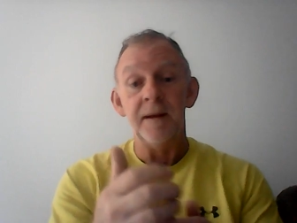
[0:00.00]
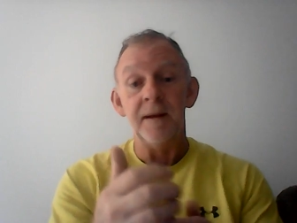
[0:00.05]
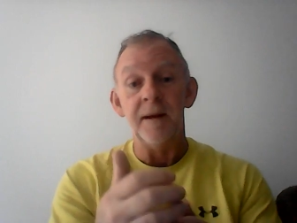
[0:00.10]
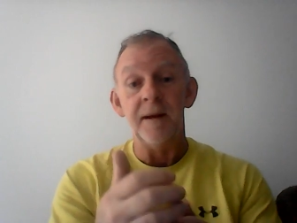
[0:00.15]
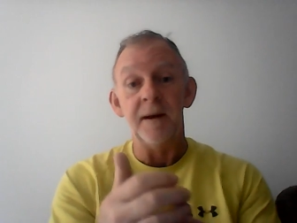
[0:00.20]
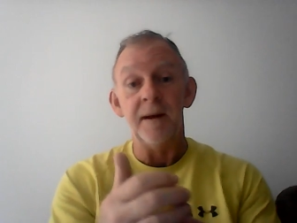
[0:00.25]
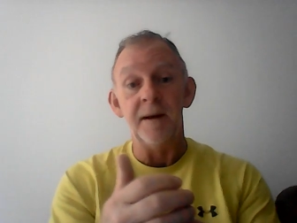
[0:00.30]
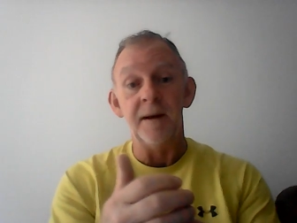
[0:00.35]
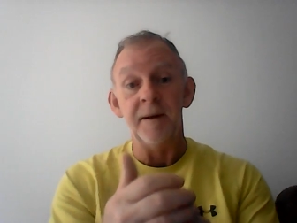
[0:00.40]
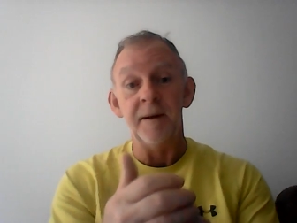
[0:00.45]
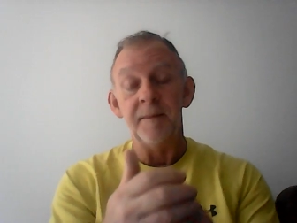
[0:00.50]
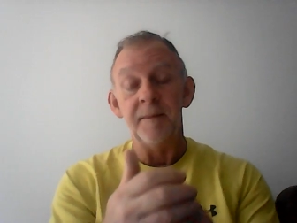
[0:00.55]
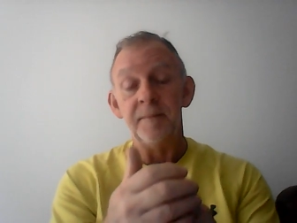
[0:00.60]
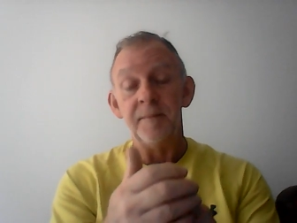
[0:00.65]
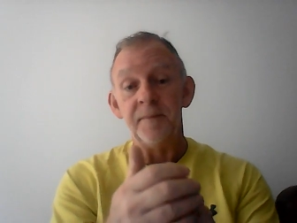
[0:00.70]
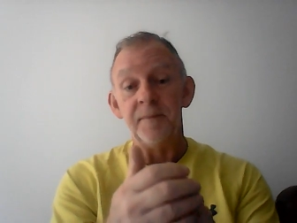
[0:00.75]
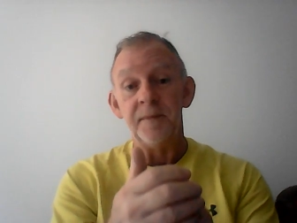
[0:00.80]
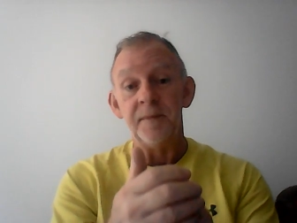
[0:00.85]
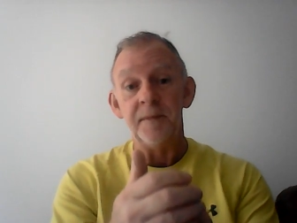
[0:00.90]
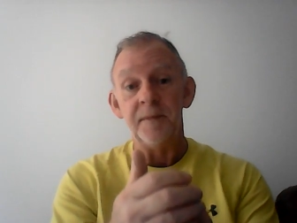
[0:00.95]
uh,
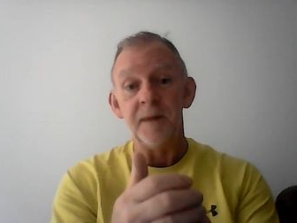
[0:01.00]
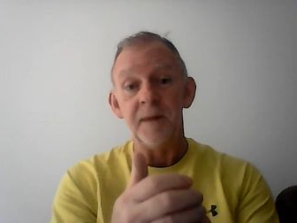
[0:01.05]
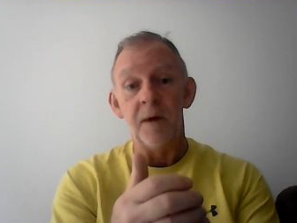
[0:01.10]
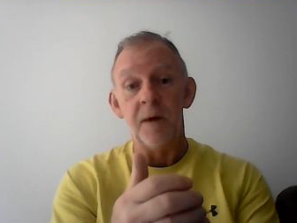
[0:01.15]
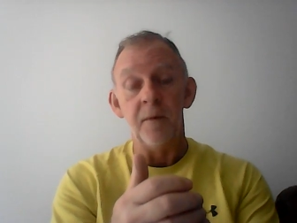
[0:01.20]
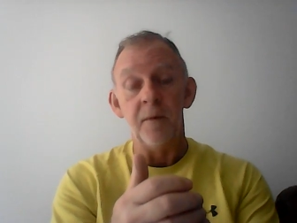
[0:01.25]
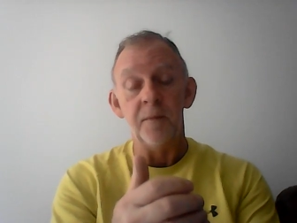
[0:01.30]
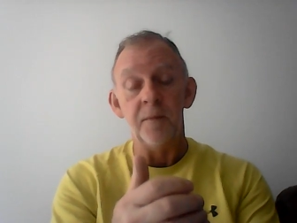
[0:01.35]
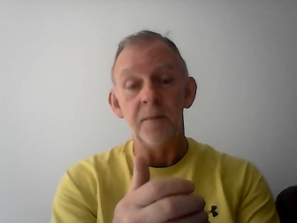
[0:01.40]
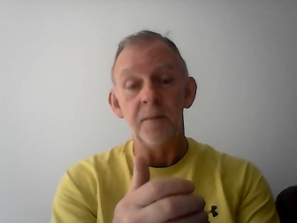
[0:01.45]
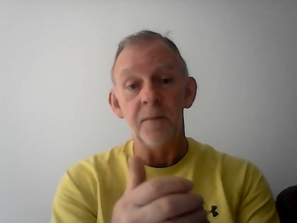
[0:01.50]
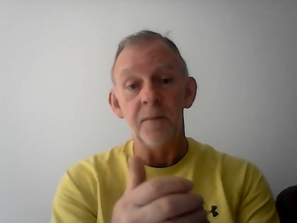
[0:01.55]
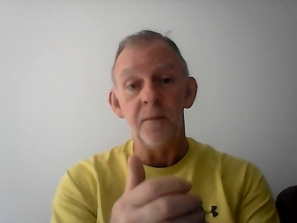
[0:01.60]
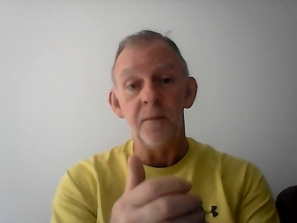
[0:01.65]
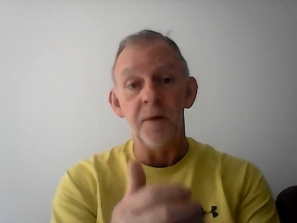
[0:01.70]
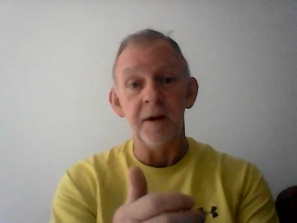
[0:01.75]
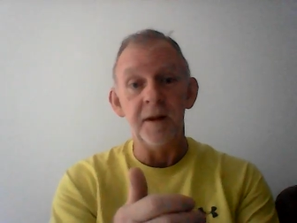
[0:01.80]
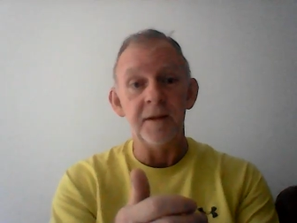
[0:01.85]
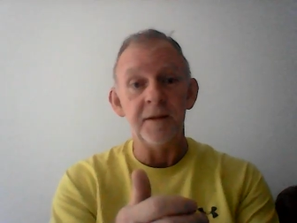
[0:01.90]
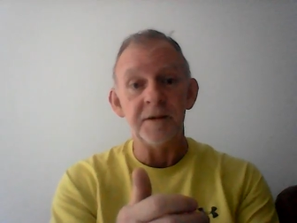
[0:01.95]
on
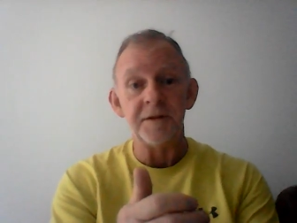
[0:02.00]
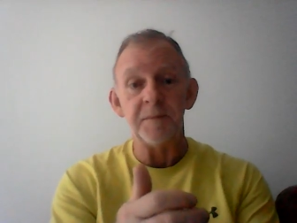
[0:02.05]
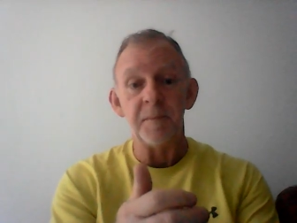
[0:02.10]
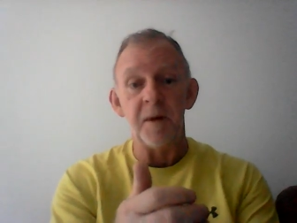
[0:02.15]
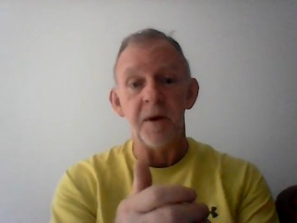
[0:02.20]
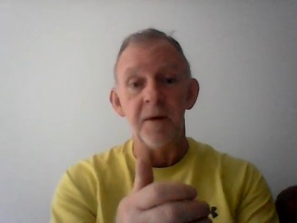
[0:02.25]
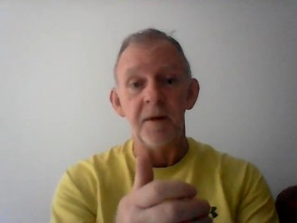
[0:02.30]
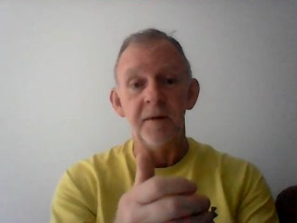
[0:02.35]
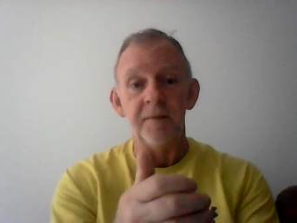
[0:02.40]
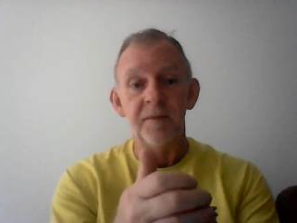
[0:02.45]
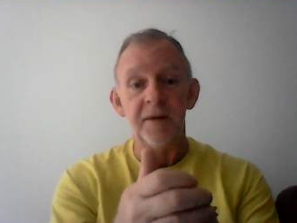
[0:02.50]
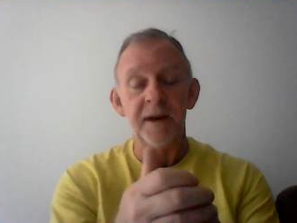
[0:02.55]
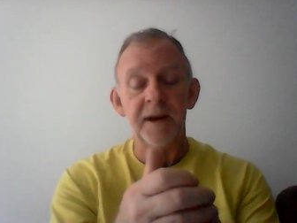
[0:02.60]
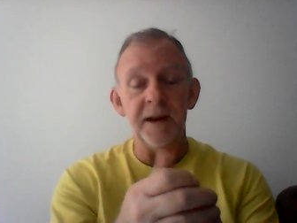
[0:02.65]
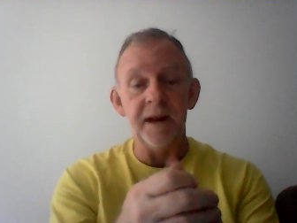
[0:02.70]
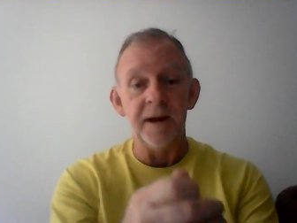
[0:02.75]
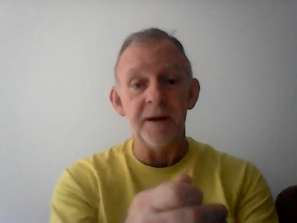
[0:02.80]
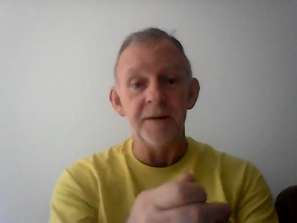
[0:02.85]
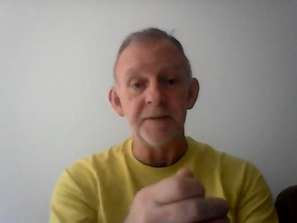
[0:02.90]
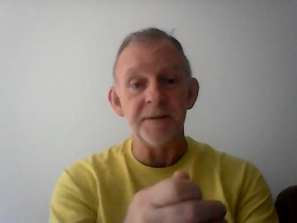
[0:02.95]
one of the sparring
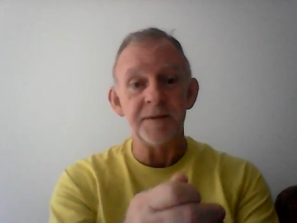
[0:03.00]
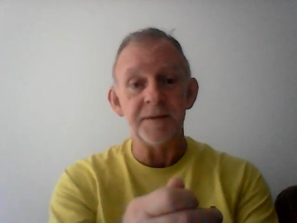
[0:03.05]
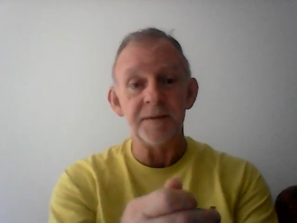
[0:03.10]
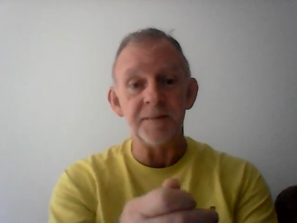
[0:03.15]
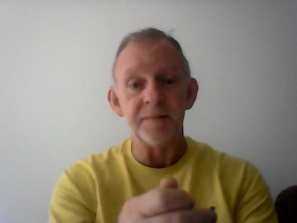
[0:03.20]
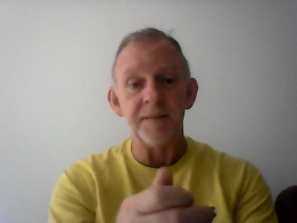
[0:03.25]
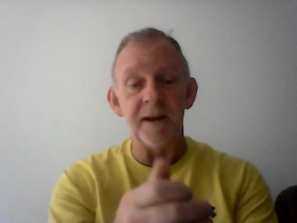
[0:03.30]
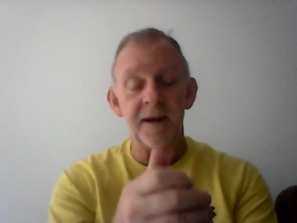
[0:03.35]
videos,